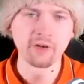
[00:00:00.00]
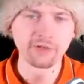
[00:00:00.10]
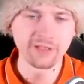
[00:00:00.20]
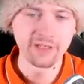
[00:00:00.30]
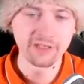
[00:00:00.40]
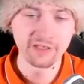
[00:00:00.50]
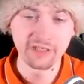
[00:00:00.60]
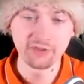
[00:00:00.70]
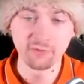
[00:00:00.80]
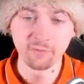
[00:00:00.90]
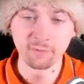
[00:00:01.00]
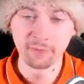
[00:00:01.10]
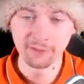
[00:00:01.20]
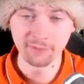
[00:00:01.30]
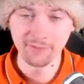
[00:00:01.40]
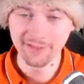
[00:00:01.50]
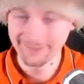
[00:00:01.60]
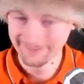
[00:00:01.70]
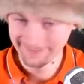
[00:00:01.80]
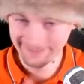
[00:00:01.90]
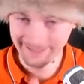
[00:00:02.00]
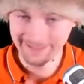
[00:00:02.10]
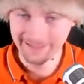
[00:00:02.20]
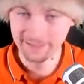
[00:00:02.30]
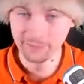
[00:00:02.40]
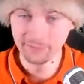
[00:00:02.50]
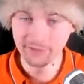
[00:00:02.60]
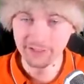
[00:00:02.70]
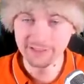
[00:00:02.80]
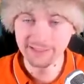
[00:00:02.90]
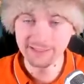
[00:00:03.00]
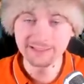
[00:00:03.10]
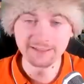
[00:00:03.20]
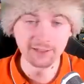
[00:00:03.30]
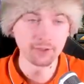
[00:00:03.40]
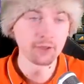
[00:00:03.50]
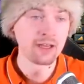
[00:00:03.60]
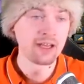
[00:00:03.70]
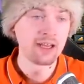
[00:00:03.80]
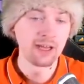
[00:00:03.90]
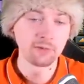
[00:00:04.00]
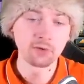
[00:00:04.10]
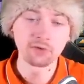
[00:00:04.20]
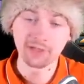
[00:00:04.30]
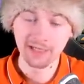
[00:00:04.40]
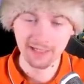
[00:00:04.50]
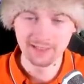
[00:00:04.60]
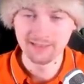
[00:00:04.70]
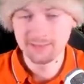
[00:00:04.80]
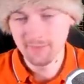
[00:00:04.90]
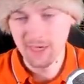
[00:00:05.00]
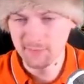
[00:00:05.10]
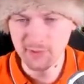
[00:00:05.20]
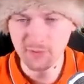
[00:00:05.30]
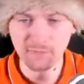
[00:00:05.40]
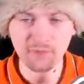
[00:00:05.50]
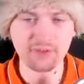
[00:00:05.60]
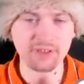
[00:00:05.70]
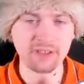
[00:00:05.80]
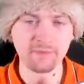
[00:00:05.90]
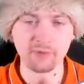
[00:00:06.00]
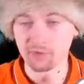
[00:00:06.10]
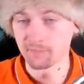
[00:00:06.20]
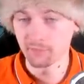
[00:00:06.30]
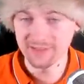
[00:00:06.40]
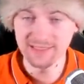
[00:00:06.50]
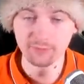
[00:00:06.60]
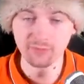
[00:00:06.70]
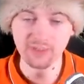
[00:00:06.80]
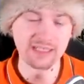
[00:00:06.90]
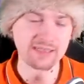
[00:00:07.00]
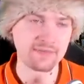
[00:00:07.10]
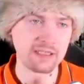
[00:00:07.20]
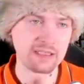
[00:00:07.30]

There goes annexation of Padua, getting the borders clearer, and we got a galley that might be of use in the future, for example against